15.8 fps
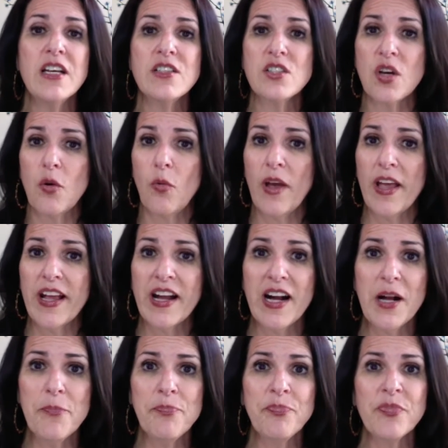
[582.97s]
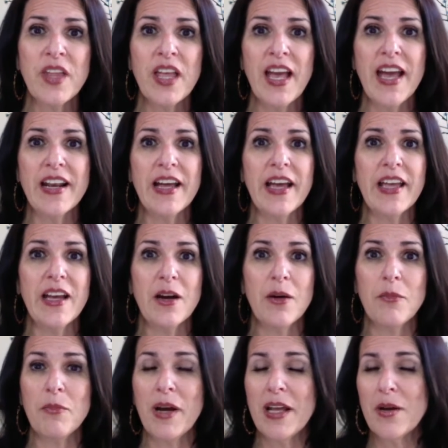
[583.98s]
So I wake up and I
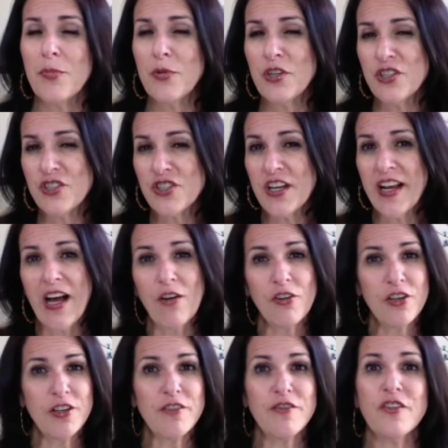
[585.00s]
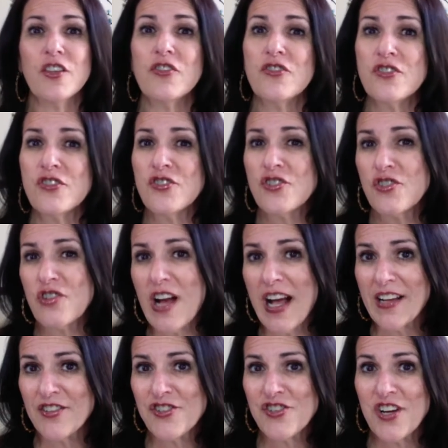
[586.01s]
might appreciate how good it feels to
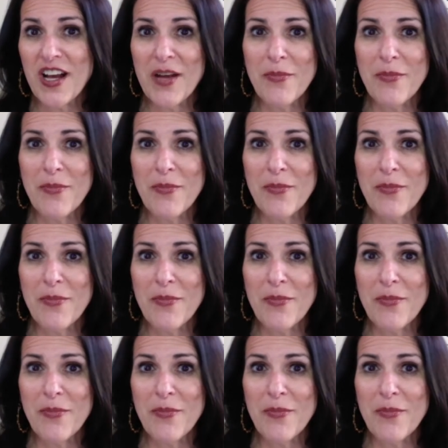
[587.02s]
stretch.